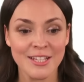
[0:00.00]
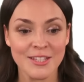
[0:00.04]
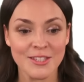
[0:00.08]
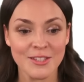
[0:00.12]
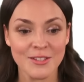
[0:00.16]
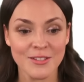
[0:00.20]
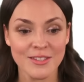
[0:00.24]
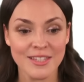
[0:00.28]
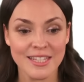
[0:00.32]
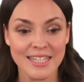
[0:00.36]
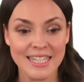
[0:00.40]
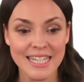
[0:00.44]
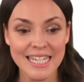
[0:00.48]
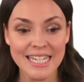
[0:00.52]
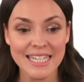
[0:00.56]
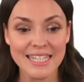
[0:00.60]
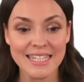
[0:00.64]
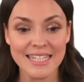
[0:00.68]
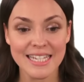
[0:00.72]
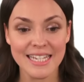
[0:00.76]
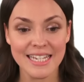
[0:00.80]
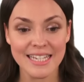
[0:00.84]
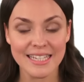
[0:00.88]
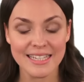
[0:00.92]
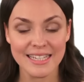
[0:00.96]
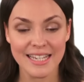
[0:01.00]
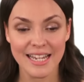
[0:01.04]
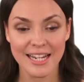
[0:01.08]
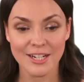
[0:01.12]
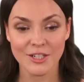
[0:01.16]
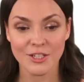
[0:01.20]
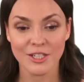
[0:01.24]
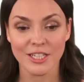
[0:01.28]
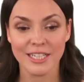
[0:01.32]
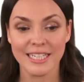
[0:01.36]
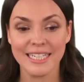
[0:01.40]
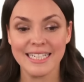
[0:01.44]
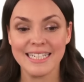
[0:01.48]
So this is
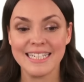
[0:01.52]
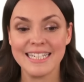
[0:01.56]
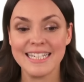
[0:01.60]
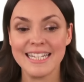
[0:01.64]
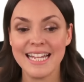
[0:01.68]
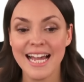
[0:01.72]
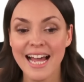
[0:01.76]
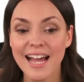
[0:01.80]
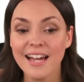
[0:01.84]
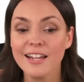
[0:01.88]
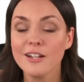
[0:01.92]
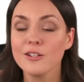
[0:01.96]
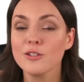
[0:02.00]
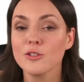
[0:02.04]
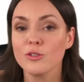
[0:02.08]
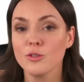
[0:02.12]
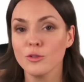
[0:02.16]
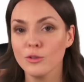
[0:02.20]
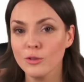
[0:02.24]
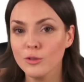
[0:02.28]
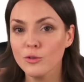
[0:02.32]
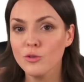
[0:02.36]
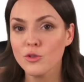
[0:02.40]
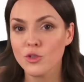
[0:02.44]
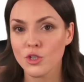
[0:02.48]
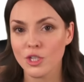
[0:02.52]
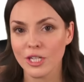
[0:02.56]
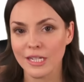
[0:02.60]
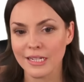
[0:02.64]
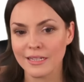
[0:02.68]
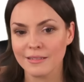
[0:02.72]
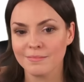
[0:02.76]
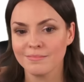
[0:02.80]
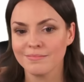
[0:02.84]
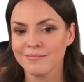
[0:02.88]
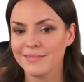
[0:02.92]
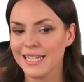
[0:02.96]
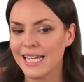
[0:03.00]
actually not a
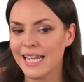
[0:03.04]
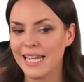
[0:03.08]
solution.